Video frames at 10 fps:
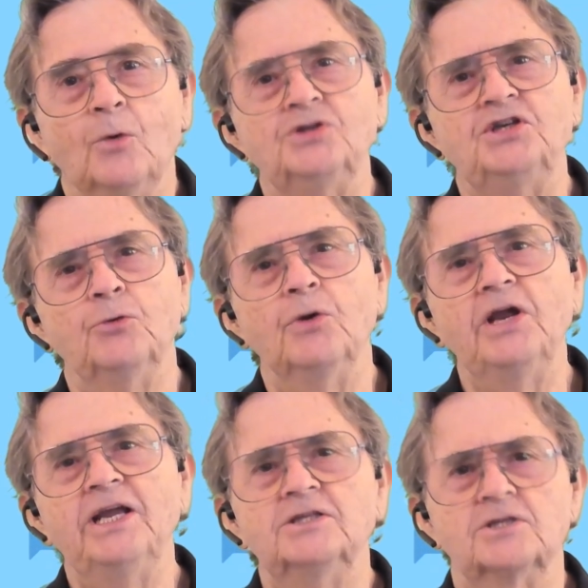When she
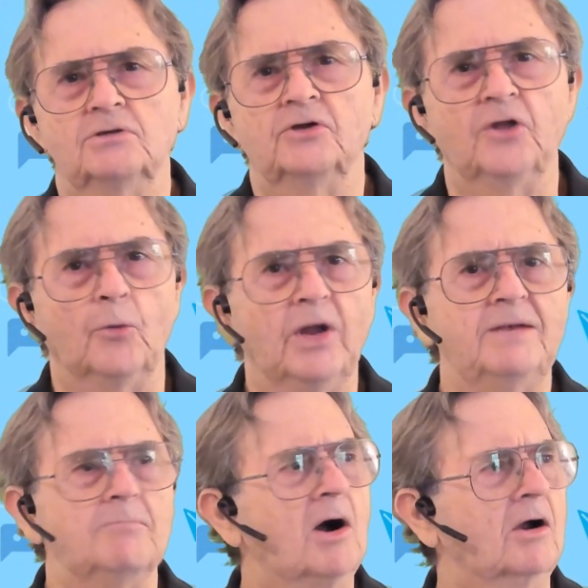reads The
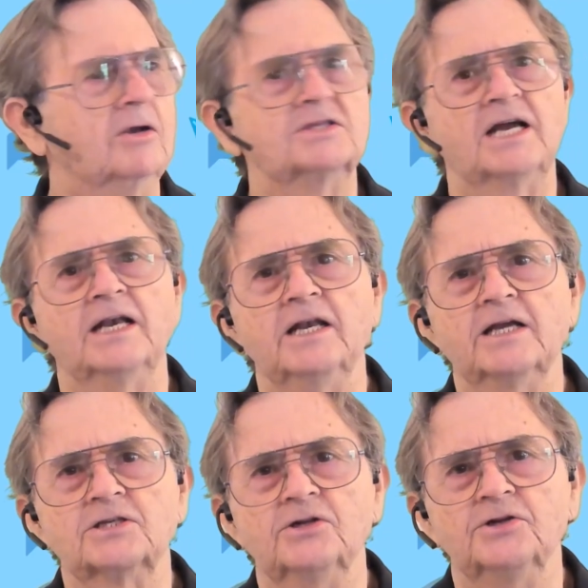Red Barn Sat
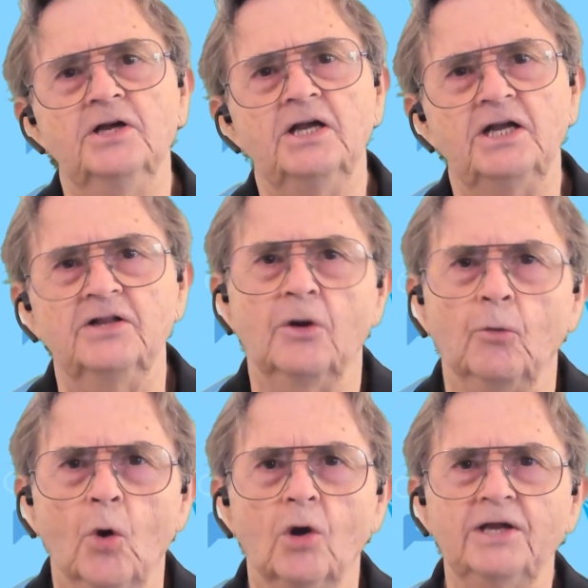Nestled in the
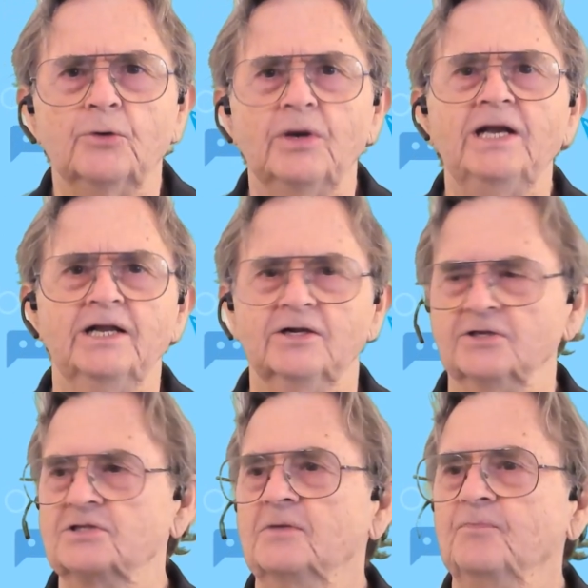Rolling Green
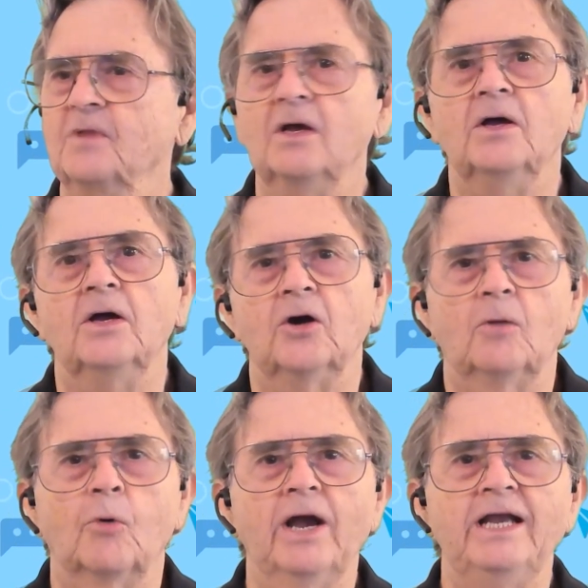Hills,
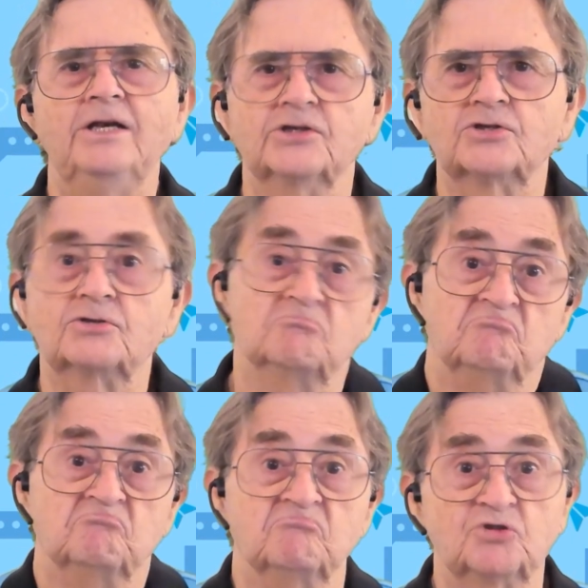her brain just
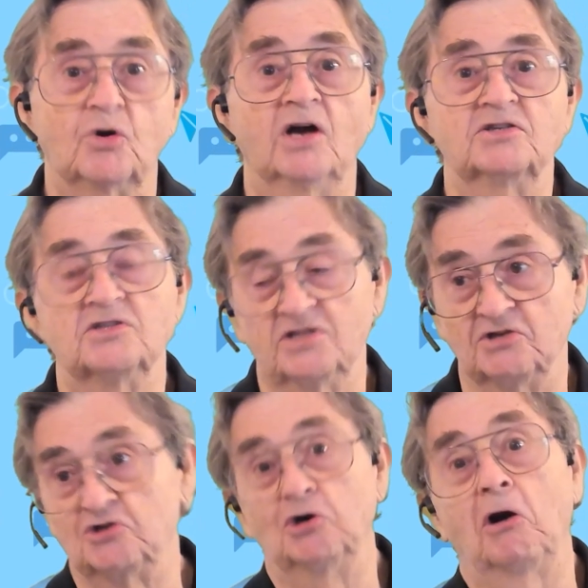shrugs and
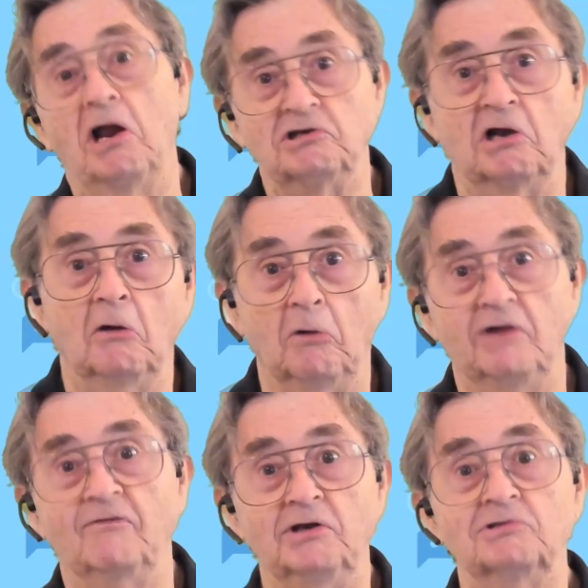says, Sure, Angela,
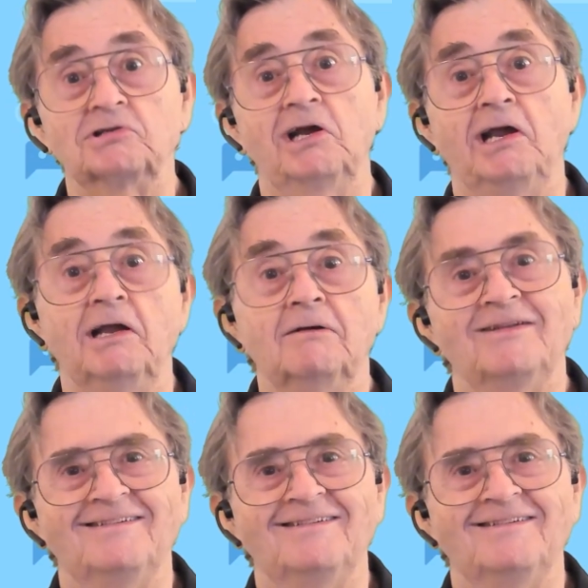whatever you say.